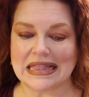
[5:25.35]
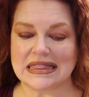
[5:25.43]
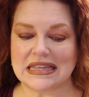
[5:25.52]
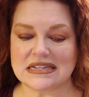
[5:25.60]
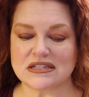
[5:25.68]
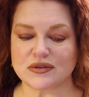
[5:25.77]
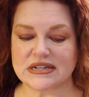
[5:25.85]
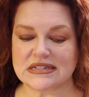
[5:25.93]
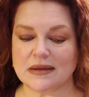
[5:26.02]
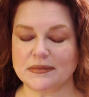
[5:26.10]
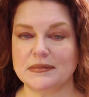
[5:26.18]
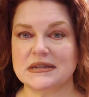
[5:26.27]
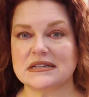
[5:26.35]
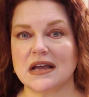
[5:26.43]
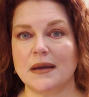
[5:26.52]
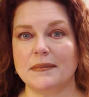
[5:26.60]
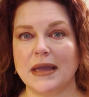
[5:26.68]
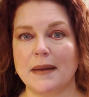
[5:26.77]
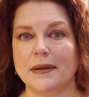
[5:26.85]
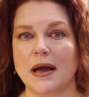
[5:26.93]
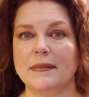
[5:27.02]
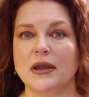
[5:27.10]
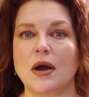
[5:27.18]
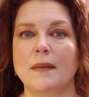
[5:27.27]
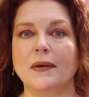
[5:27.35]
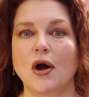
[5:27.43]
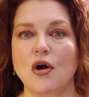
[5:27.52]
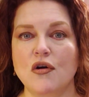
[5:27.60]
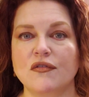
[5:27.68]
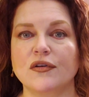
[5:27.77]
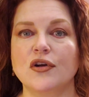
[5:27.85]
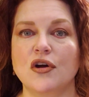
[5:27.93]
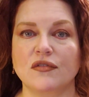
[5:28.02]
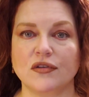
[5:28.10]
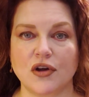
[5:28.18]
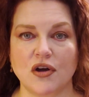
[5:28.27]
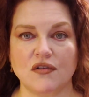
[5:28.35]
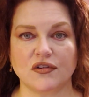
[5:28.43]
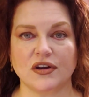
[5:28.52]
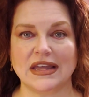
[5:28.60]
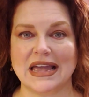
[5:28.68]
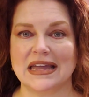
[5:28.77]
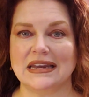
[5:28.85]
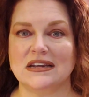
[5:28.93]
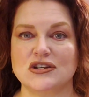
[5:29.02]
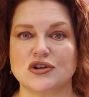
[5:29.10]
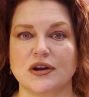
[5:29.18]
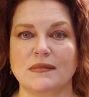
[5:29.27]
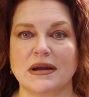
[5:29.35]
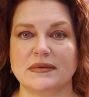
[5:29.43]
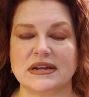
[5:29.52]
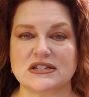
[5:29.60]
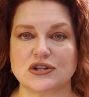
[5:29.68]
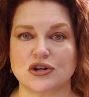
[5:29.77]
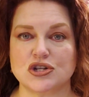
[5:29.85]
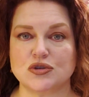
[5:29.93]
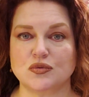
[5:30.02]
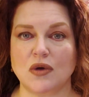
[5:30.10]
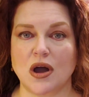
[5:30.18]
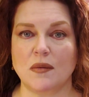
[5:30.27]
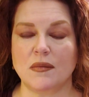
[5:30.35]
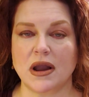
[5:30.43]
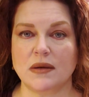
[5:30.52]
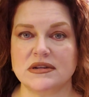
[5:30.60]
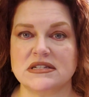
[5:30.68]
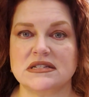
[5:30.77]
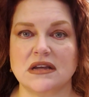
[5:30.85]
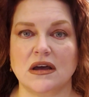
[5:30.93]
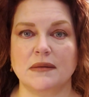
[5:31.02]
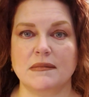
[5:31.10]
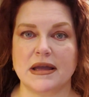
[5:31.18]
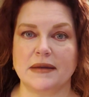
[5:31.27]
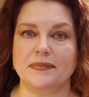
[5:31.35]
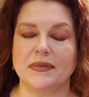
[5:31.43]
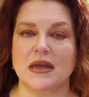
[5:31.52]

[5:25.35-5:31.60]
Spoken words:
these three supplements kept coming up over and over and over again during my research when I was on my